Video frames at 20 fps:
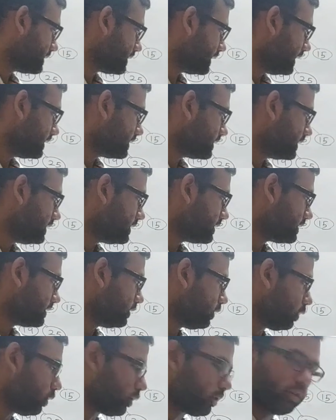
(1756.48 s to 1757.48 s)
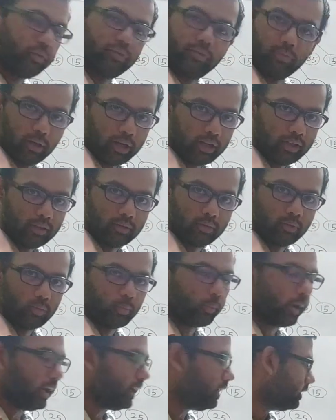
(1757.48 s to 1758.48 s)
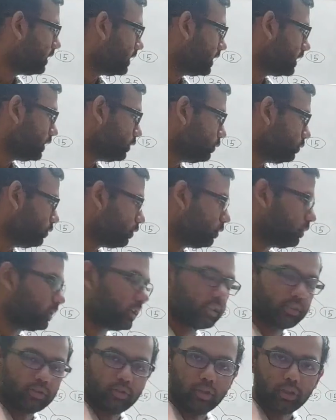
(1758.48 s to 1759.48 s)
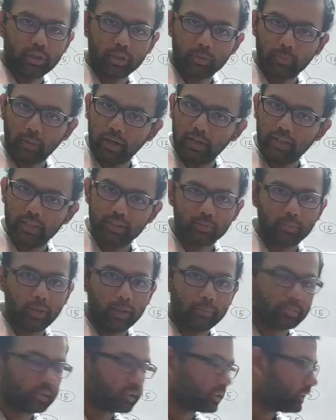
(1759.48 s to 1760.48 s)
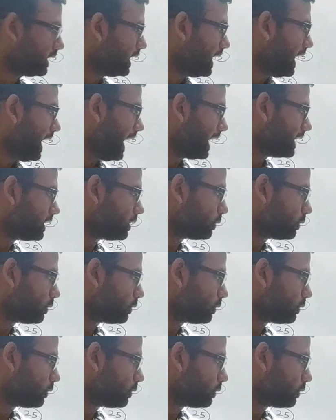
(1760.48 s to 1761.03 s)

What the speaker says: case is order of 1 when a new node does not require any swaps, and the